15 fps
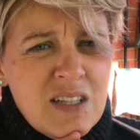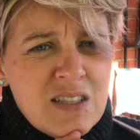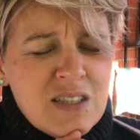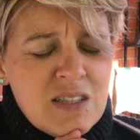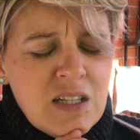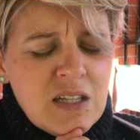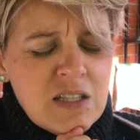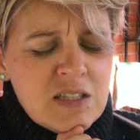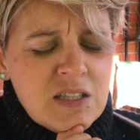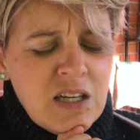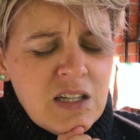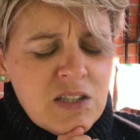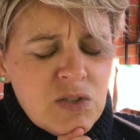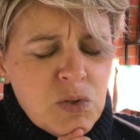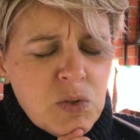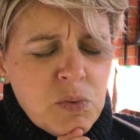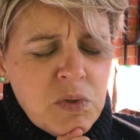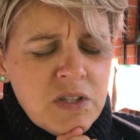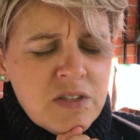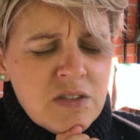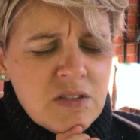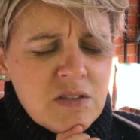dinosaur
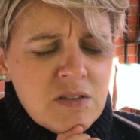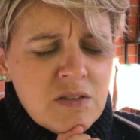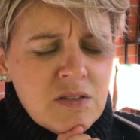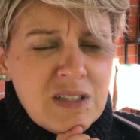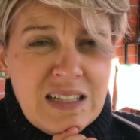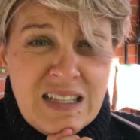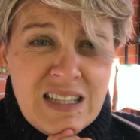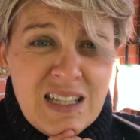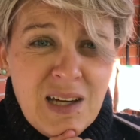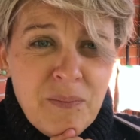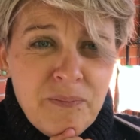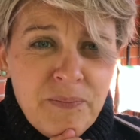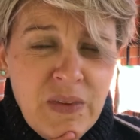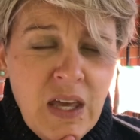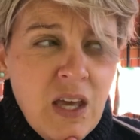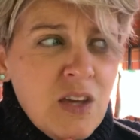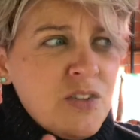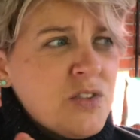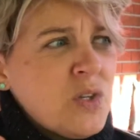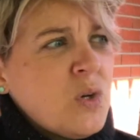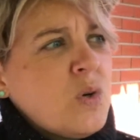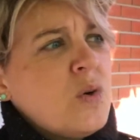wants to eat them.
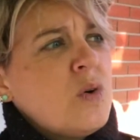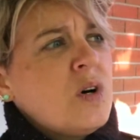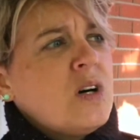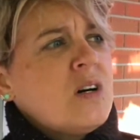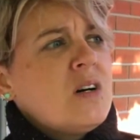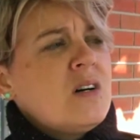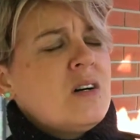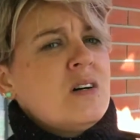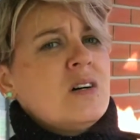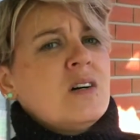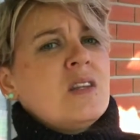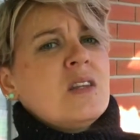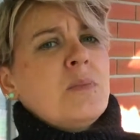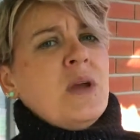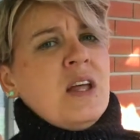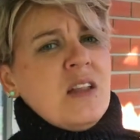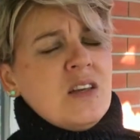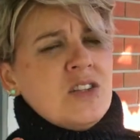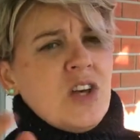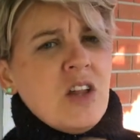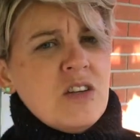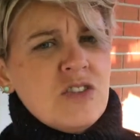So the
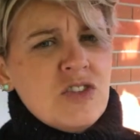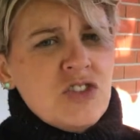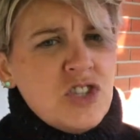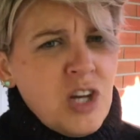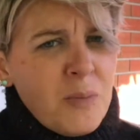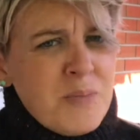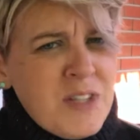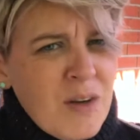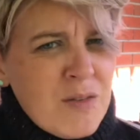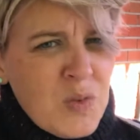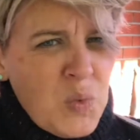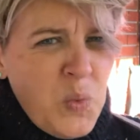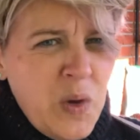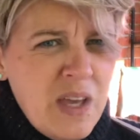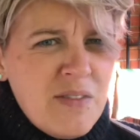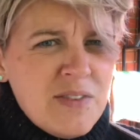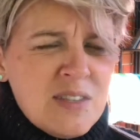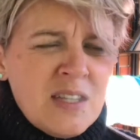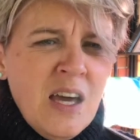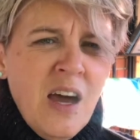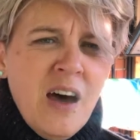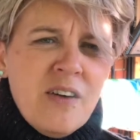paleontologist jumps out and waves
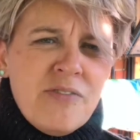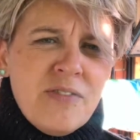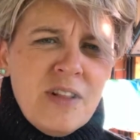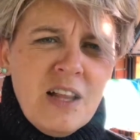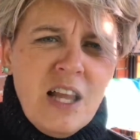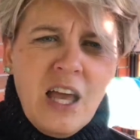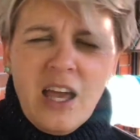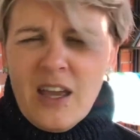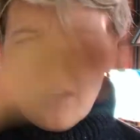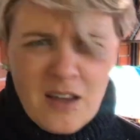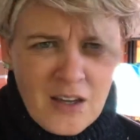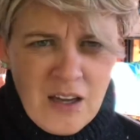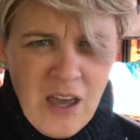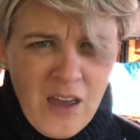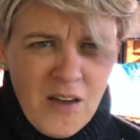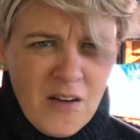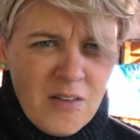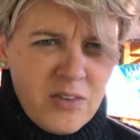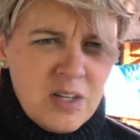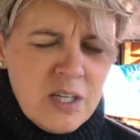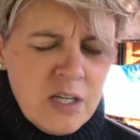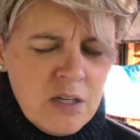a flag. Hey,
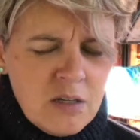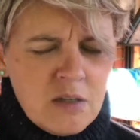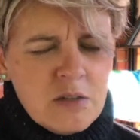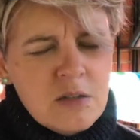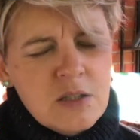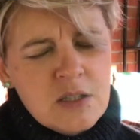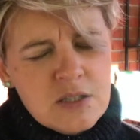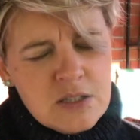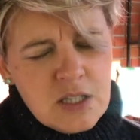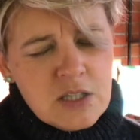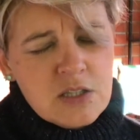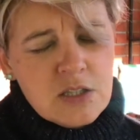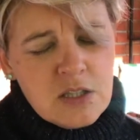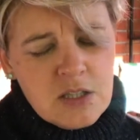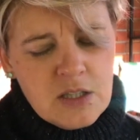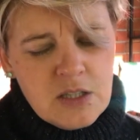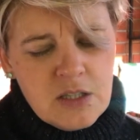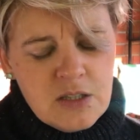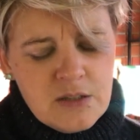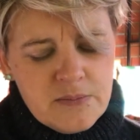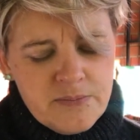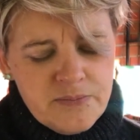over here! It's actually a